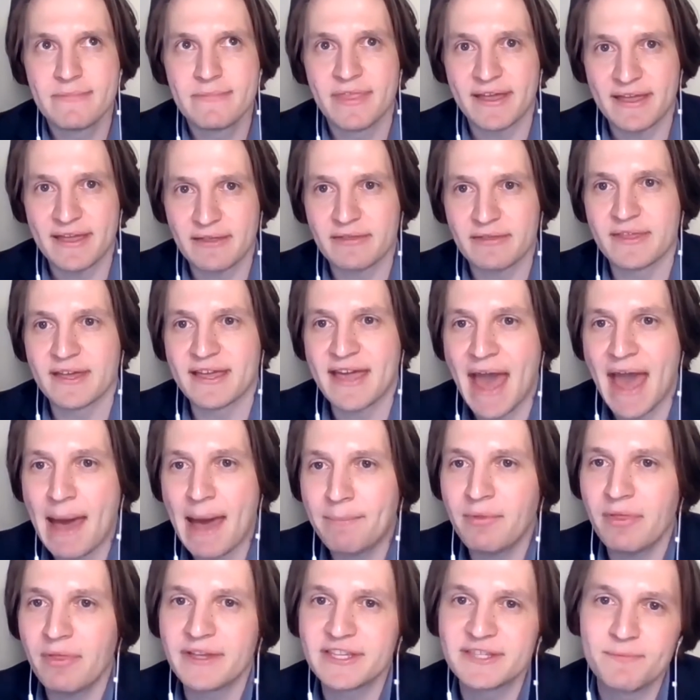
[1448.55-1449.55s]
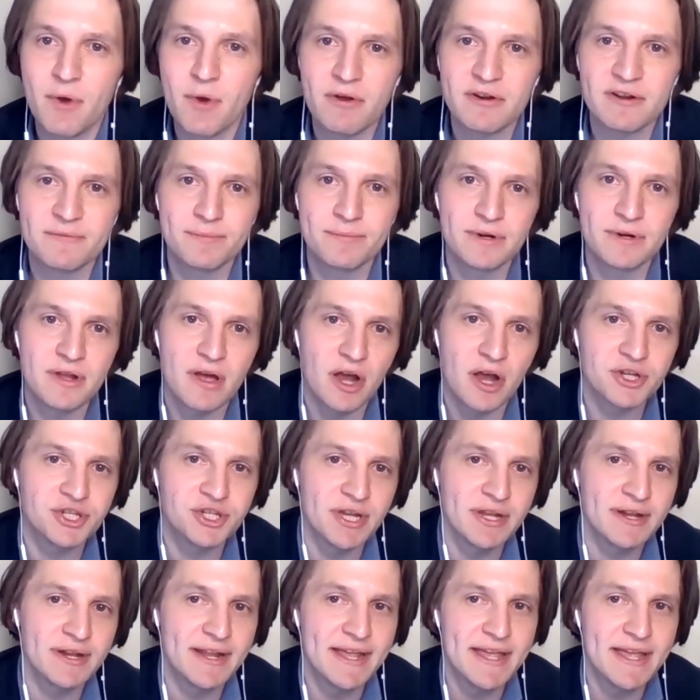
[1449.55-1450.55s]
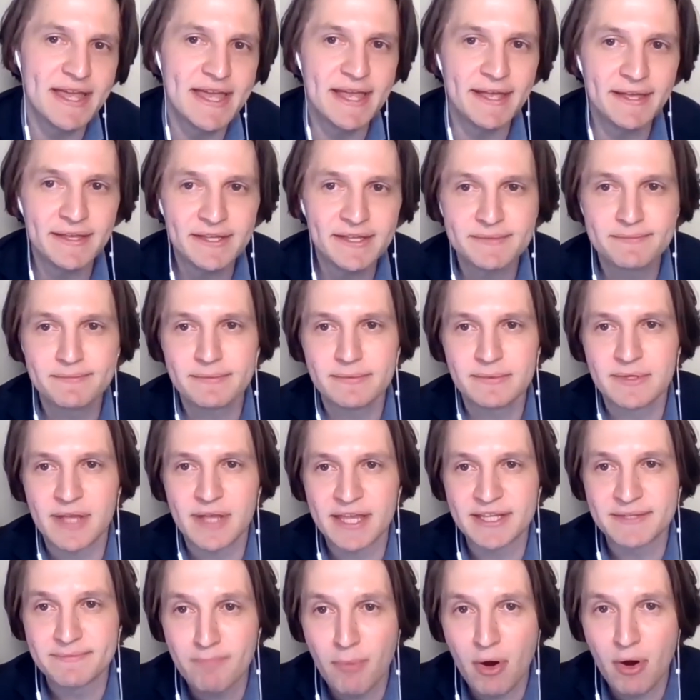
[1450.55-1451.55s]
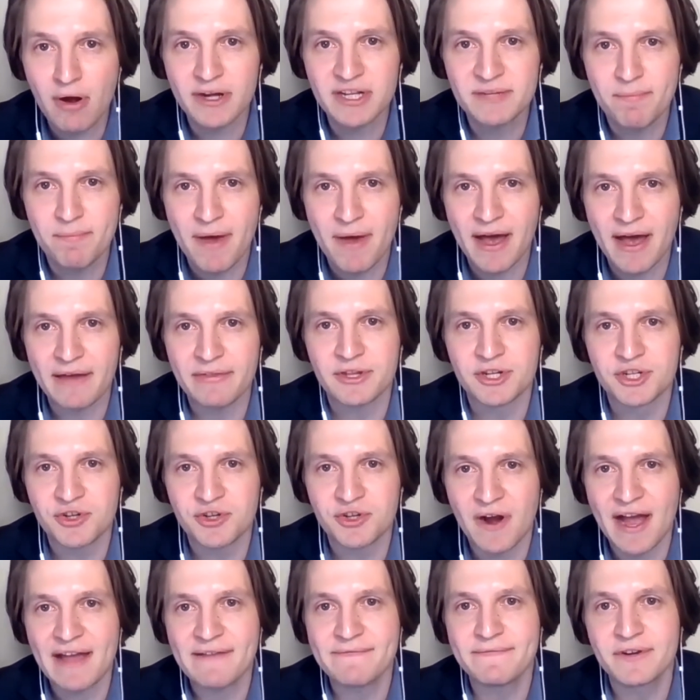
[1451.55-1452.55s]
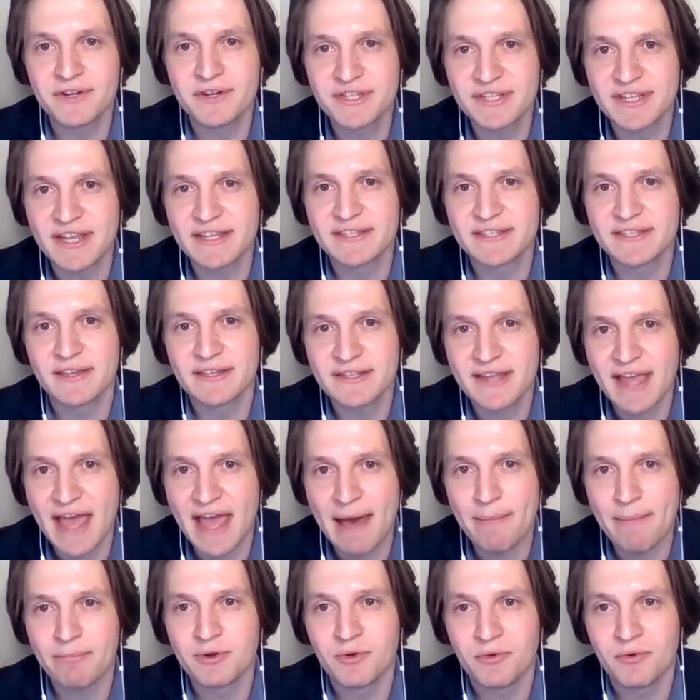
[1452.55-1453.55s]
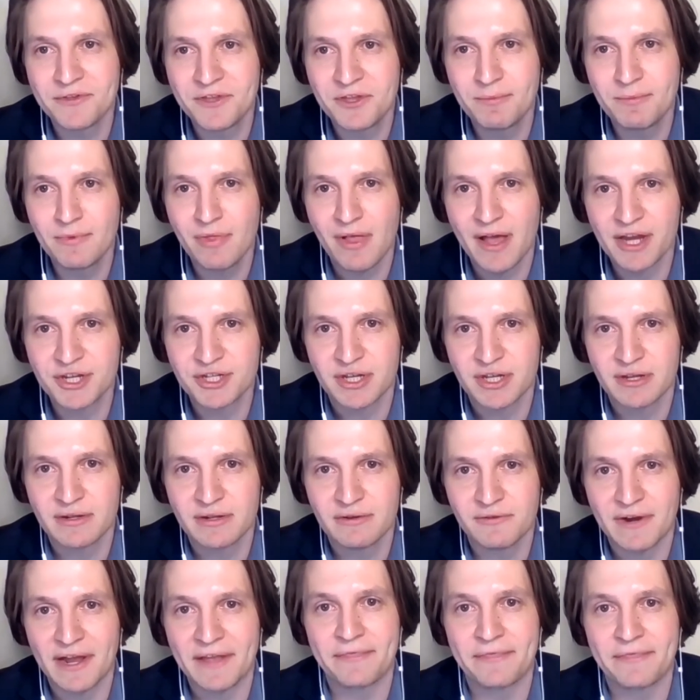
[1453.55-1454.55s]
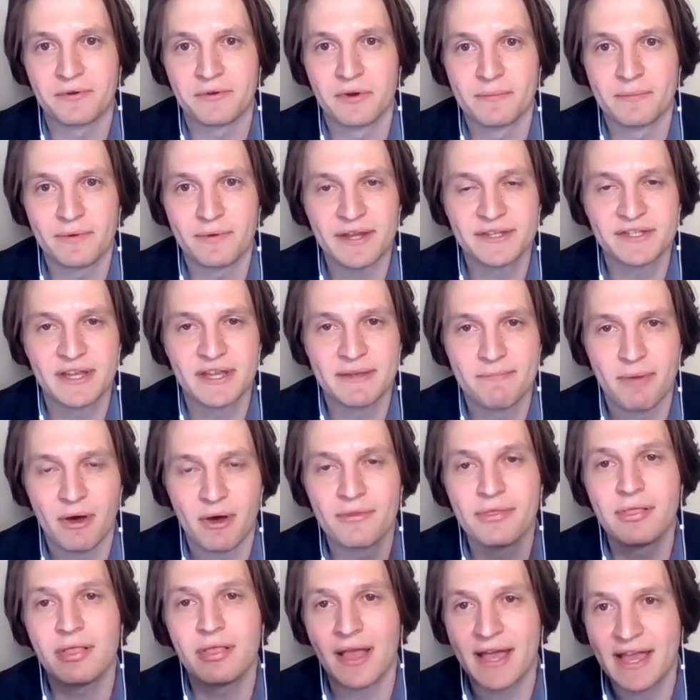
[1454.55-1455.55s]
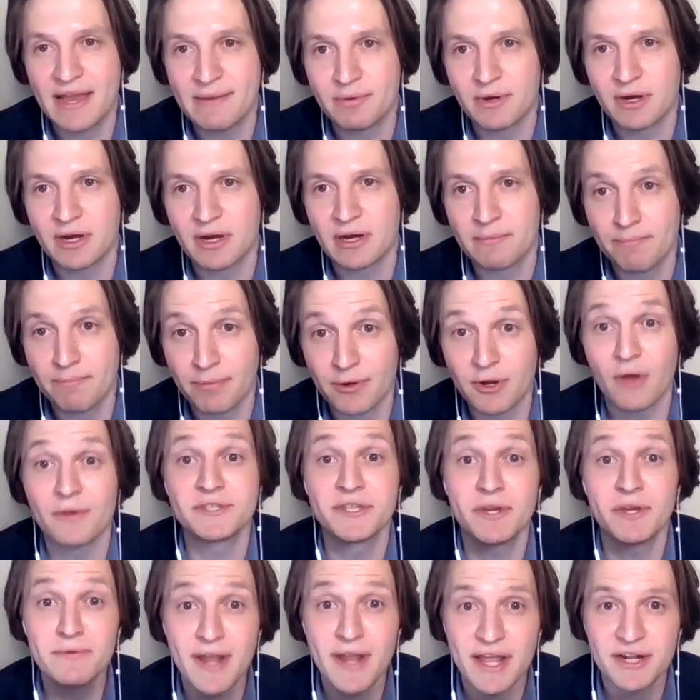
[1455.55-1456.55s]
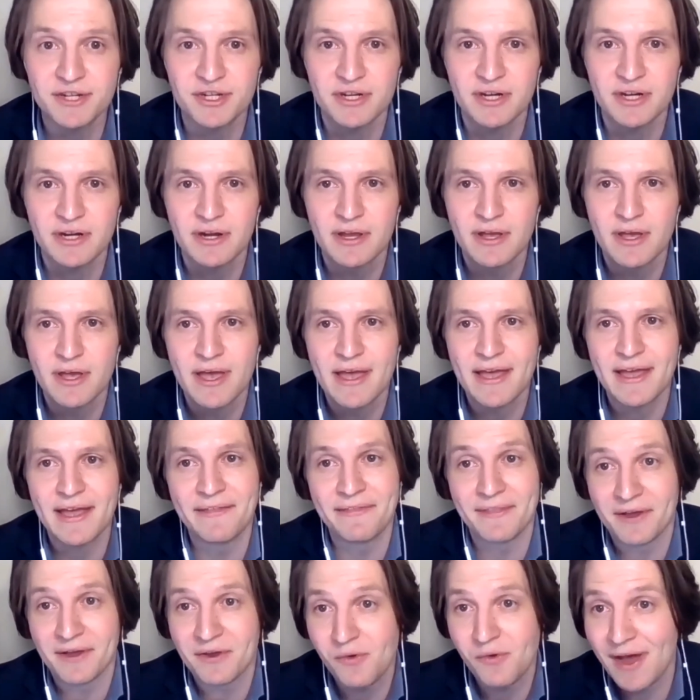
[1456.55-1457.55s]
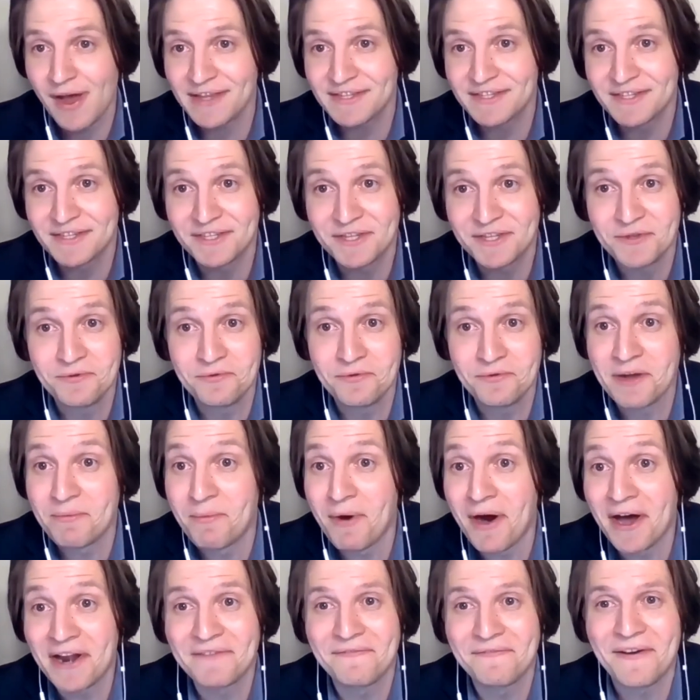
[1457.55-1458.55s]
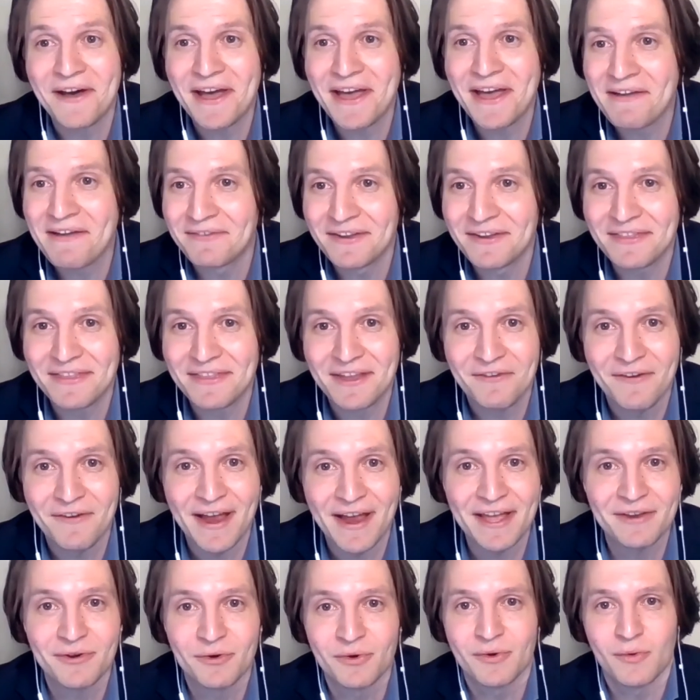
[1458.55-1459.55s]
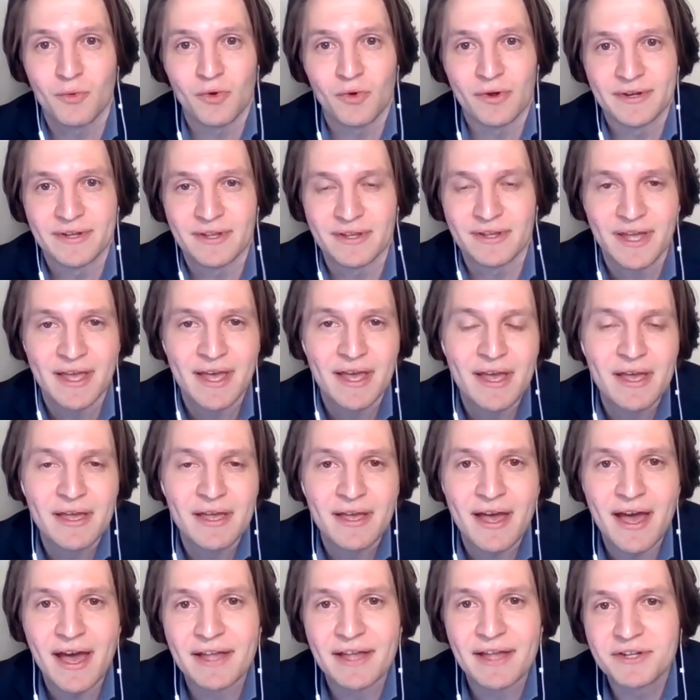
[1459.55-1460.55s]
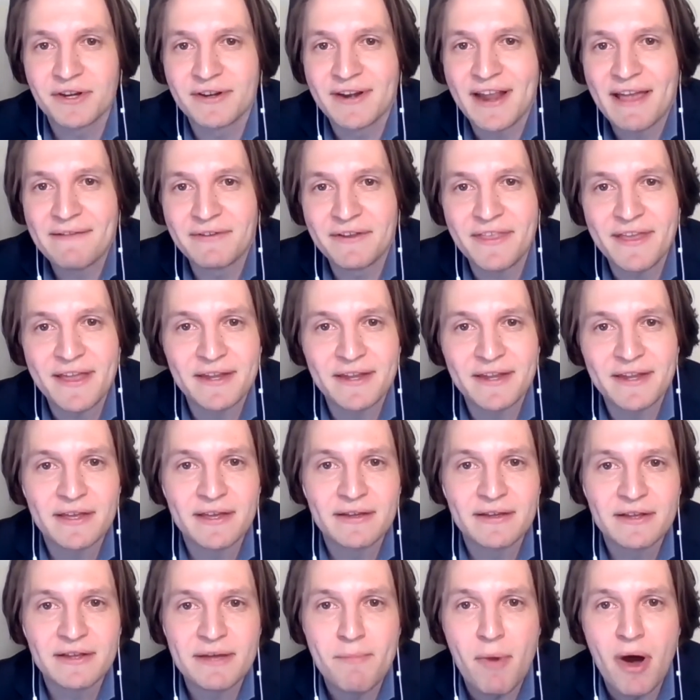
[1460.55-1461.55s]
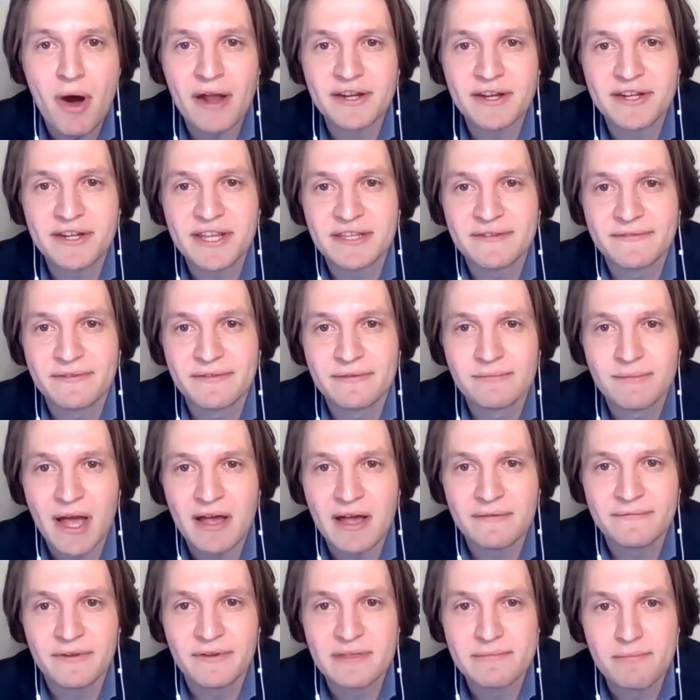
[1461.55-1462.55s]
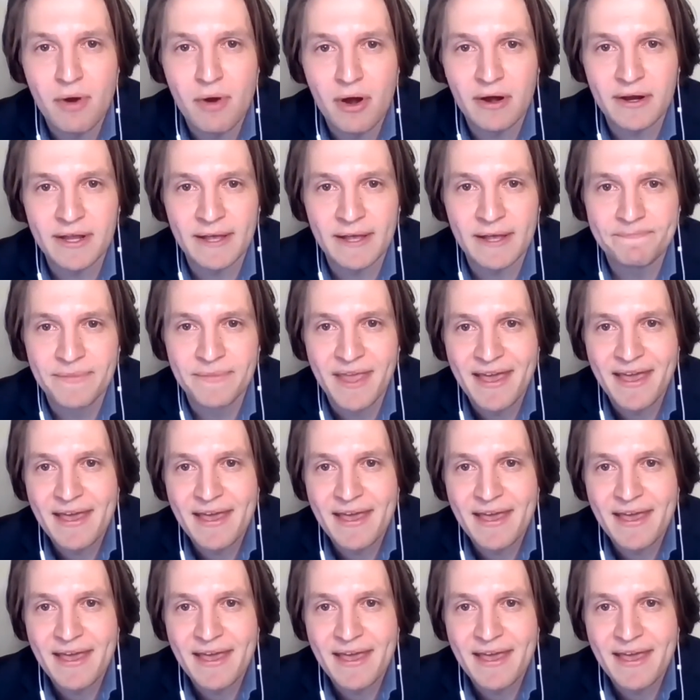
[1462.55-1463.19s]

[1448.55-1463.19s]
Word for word: the, the capitalist mode of production is is marked by the drive for ceaseless capital accumulation right through oppressing both labor but also nature and the quest to commodify everything right or, or to uh, turn everything into commodities uh, for the market